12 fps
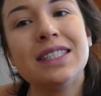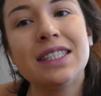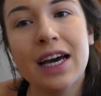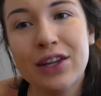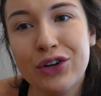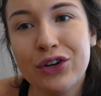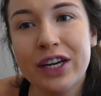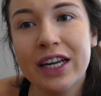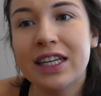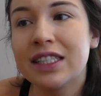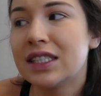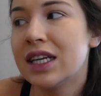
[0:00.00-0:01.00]
to the other
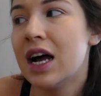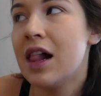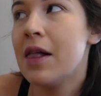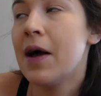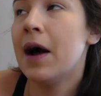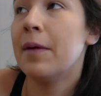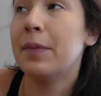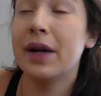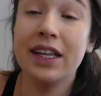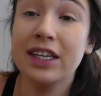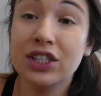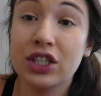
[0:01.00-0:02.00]
ingredients. But
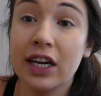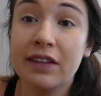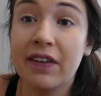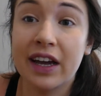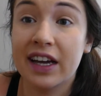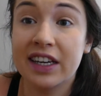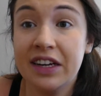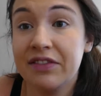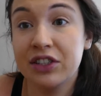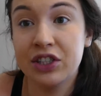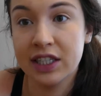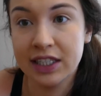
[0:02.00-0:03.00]
I think it's good. Like, I can
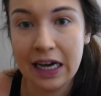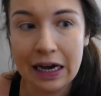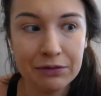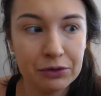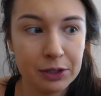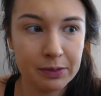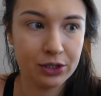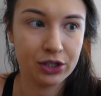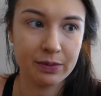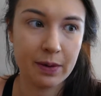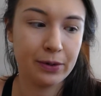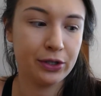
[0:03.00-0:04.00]
definitely drink it down. Normally I
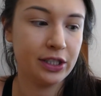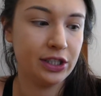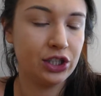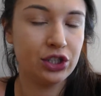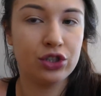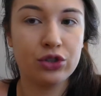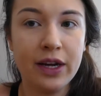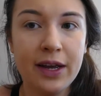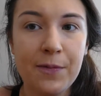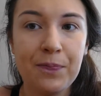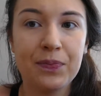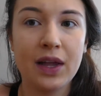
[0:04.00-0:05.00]
drink my protein
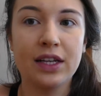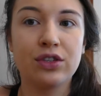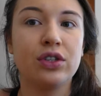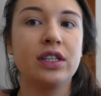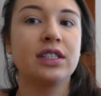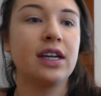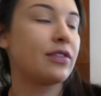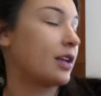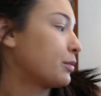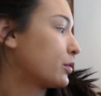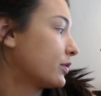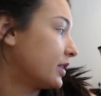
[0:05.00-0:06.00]
straight, and so this
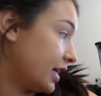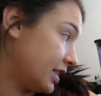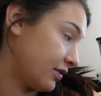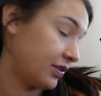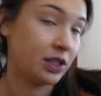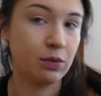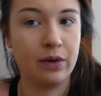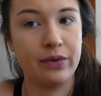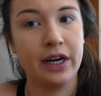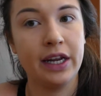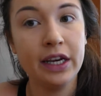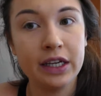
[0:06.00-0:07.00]
definitely improved the taste of this one
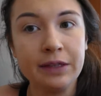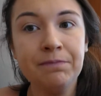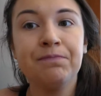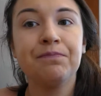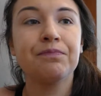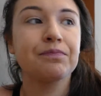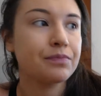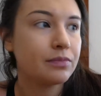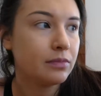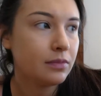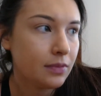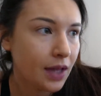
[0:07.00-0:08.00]
right here.
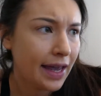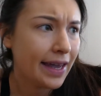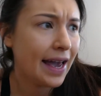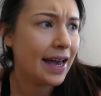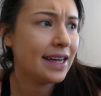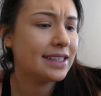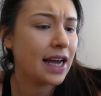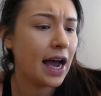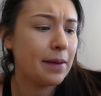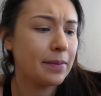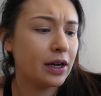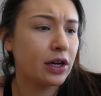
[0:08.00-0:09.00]
And
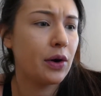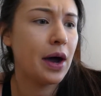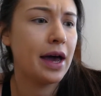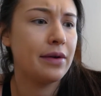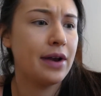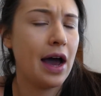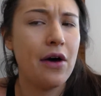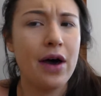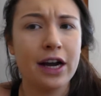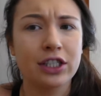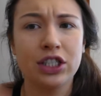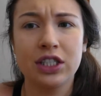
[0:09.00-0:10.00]
I'm gonna go ahead now and
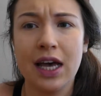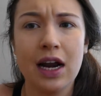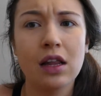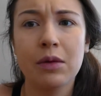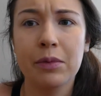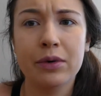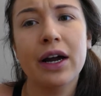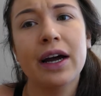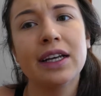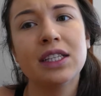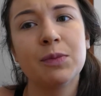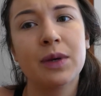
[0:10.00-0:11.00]
actually just add a little more
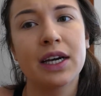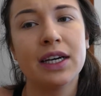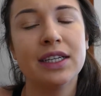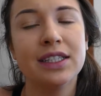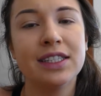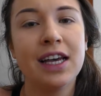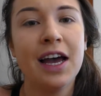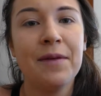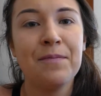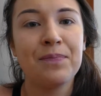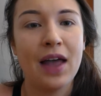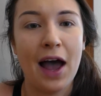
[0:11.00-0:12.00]
ice because
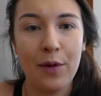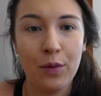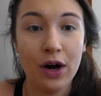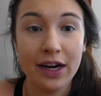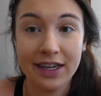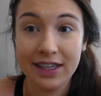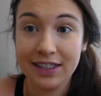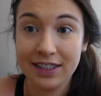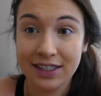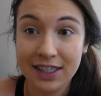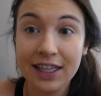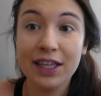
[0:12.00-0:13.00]
I want
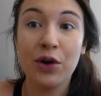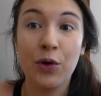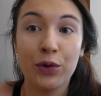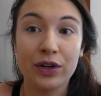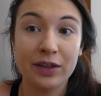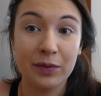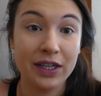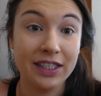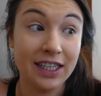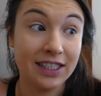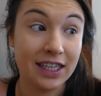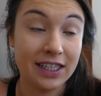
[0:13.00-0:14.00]
it slightly colder than what it
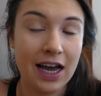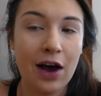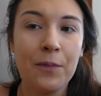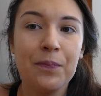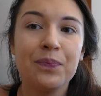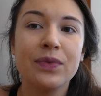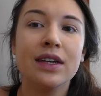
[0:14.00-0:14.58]
tastes like now.